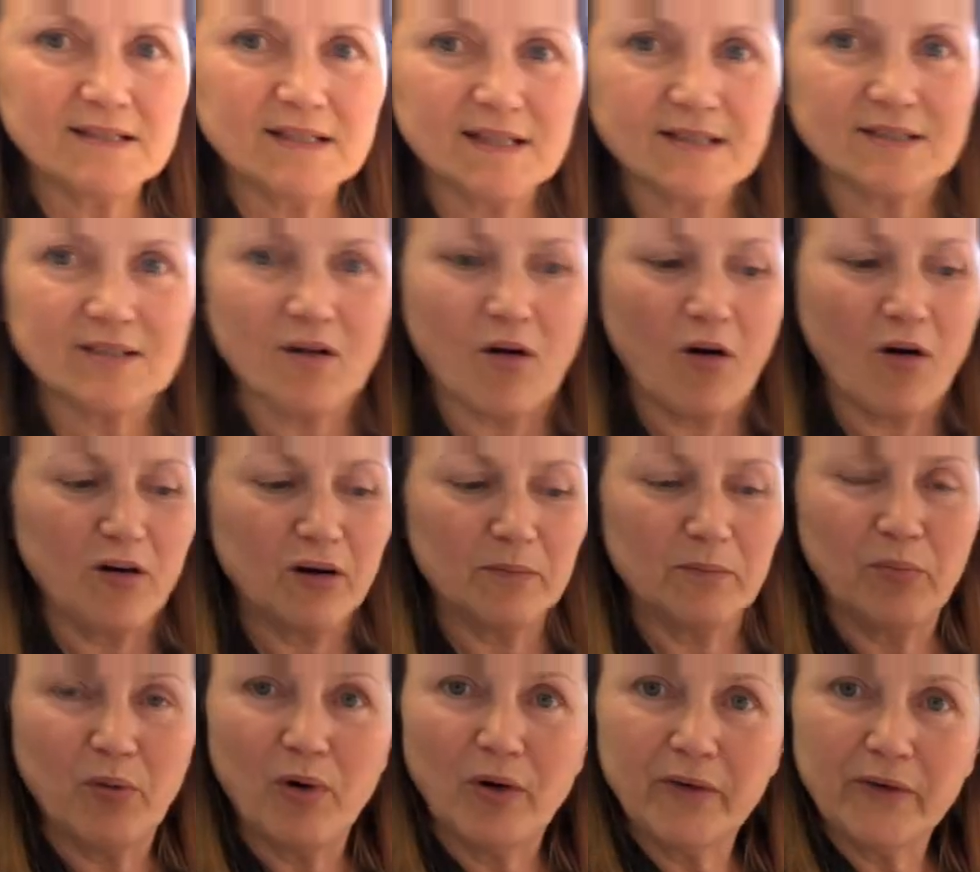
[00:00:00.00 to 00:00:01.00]
is
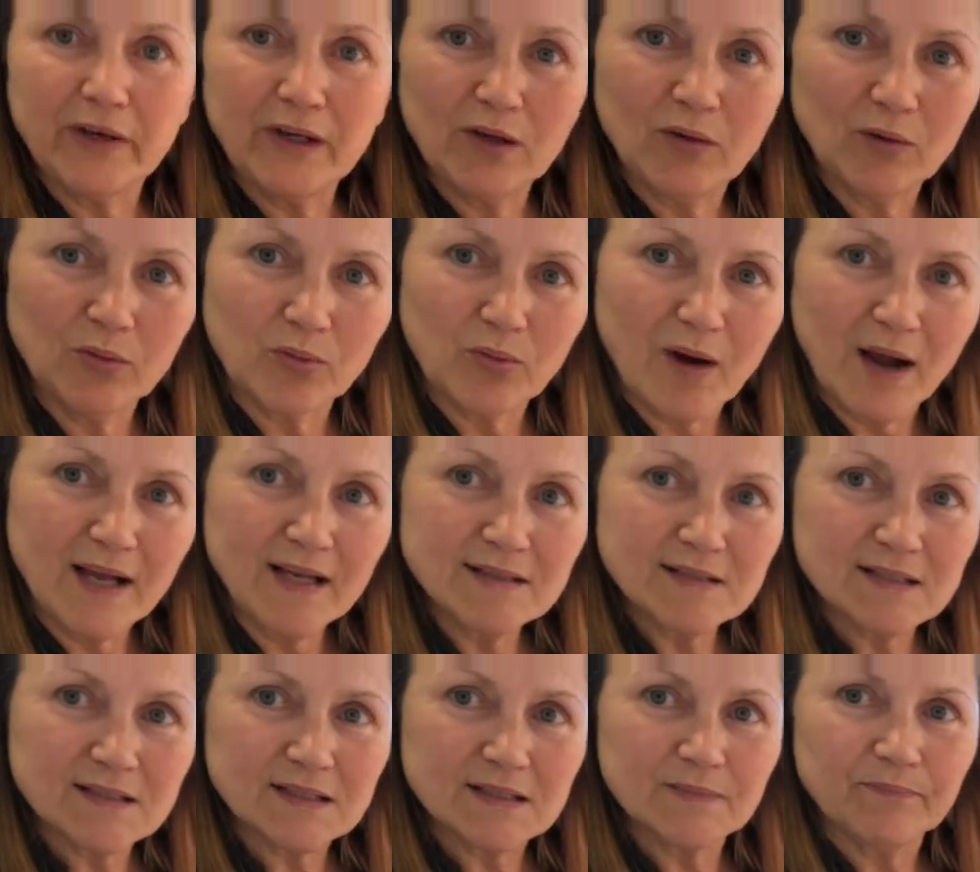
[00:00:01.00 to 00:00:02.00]
arborio
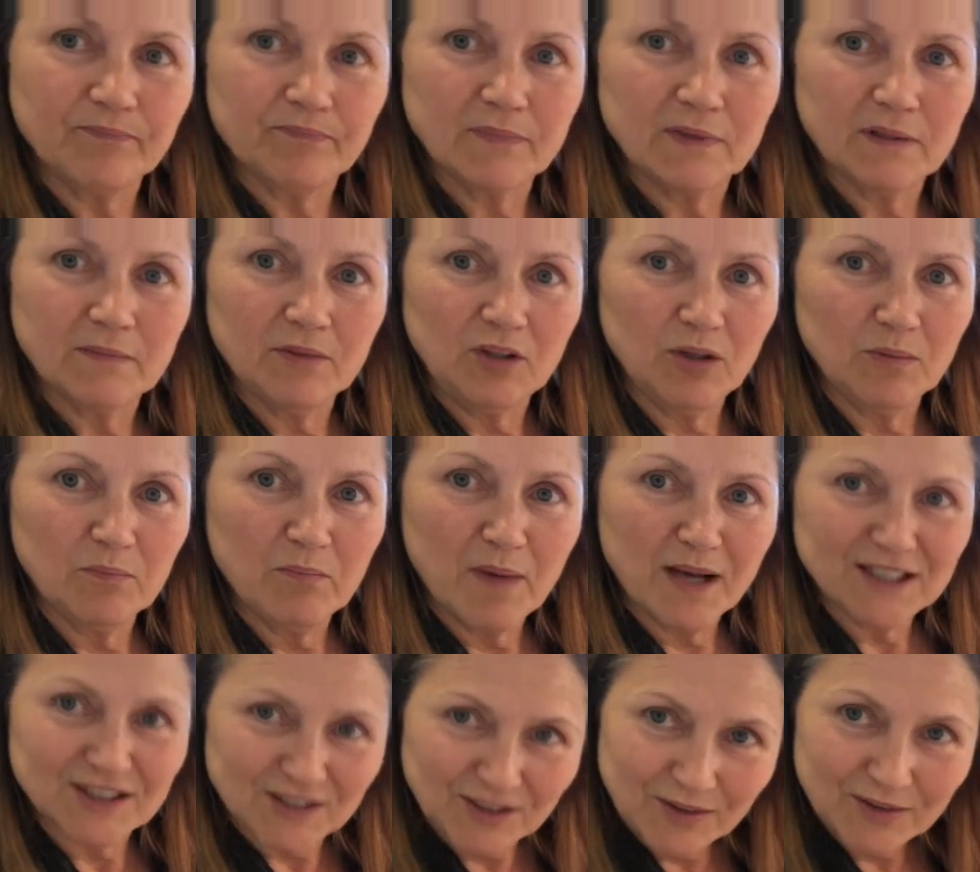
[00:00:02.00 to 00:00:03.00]
rice. You
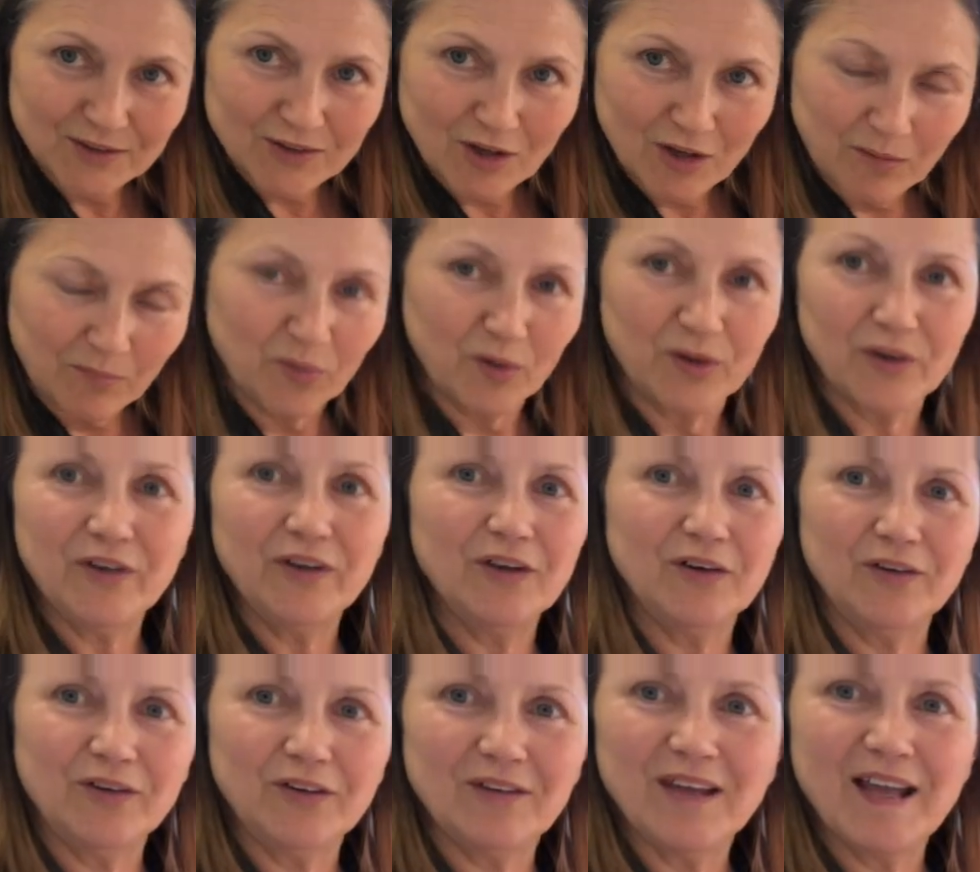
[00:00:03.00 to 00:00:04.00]
must use
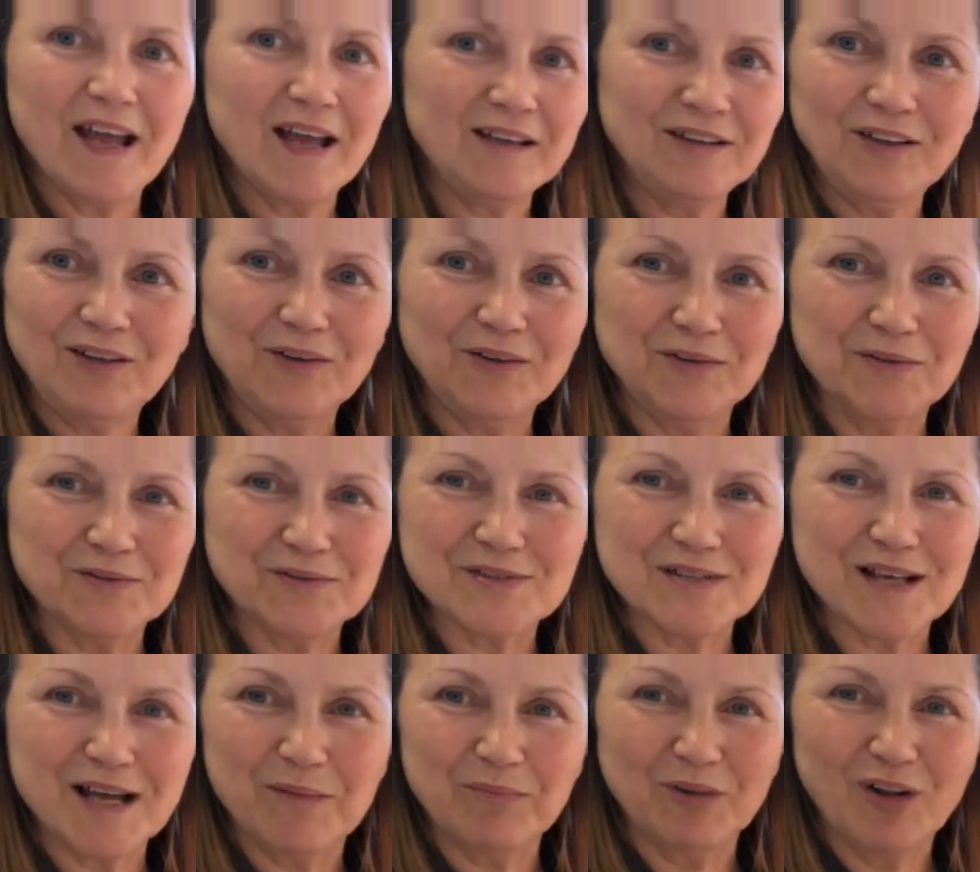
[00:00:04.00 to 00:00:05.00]
arborio. You can't use
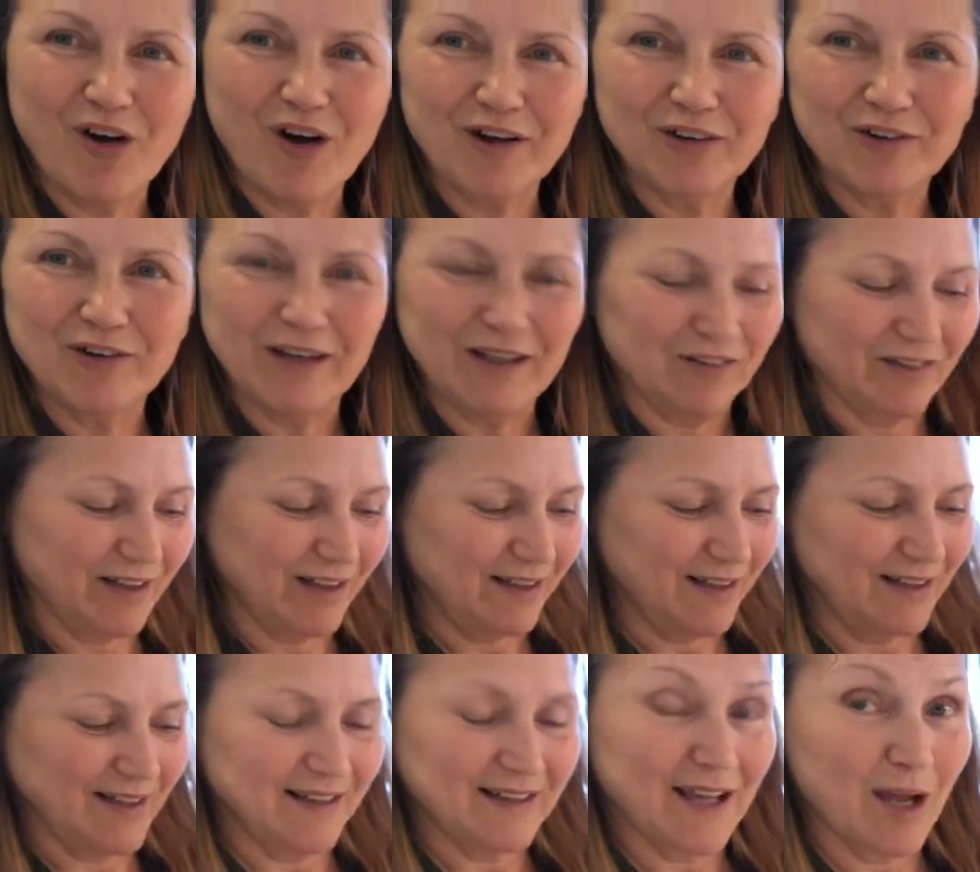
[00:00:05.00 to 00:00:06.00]
long grain or
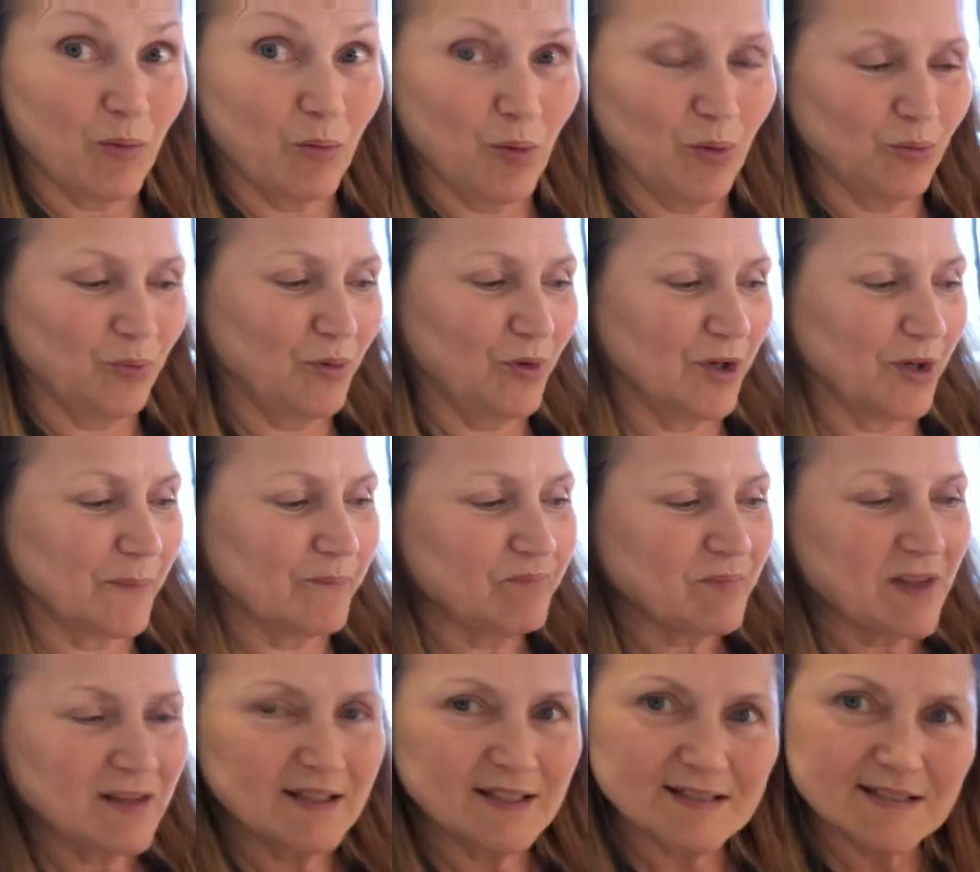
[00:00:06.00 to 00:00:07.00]
anything like that. It won't work.
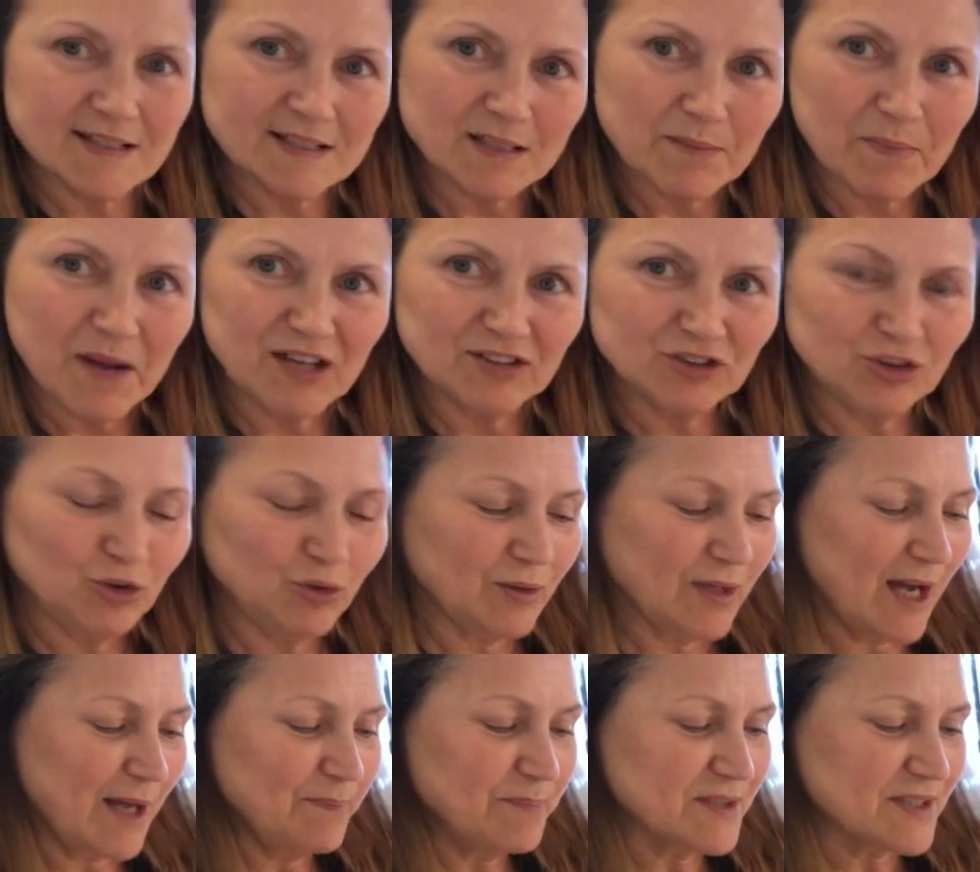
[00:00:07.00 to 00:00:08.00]
This is about 2
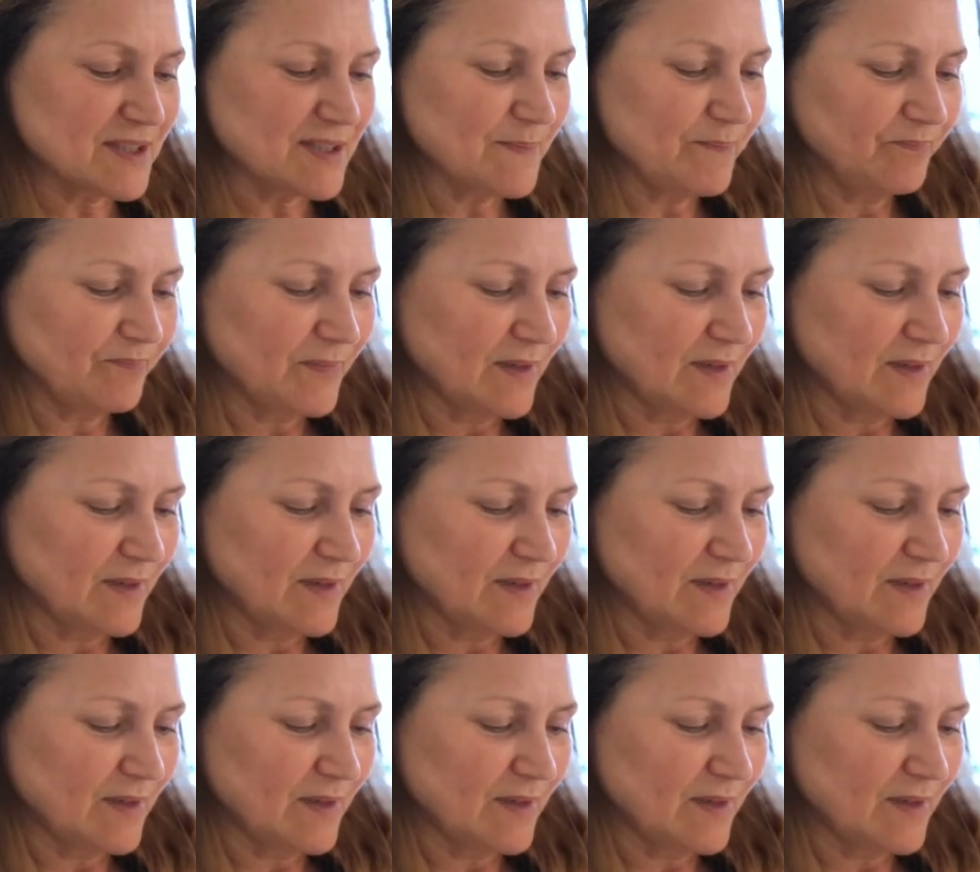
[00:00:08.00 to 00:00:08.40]
cups.